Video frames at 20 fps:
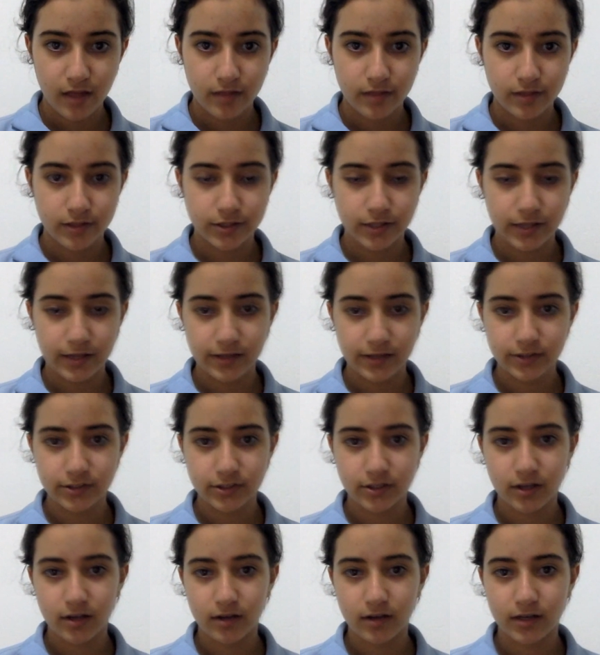The second
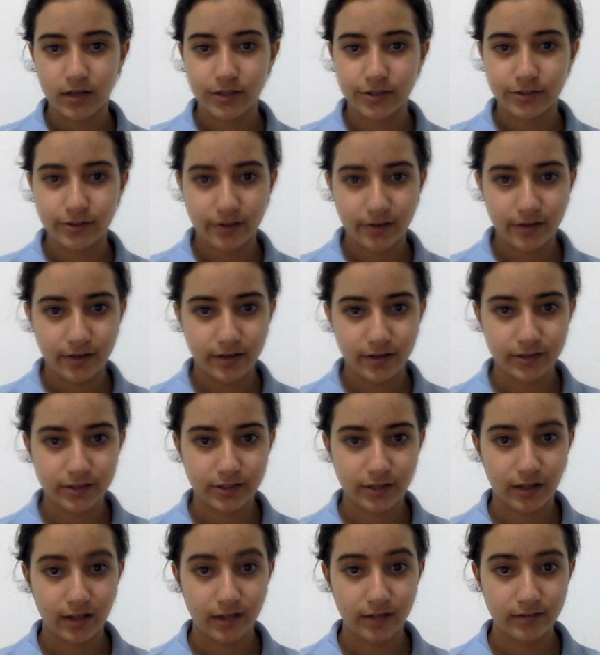song, as you can hear, is
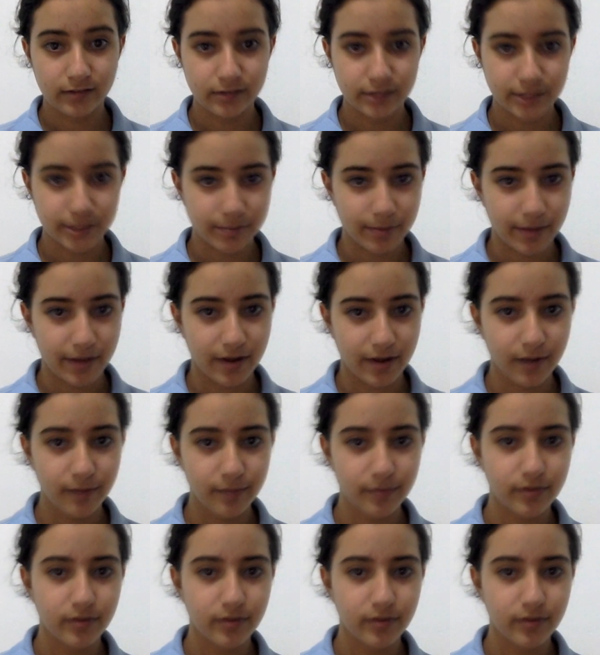clearly sped up.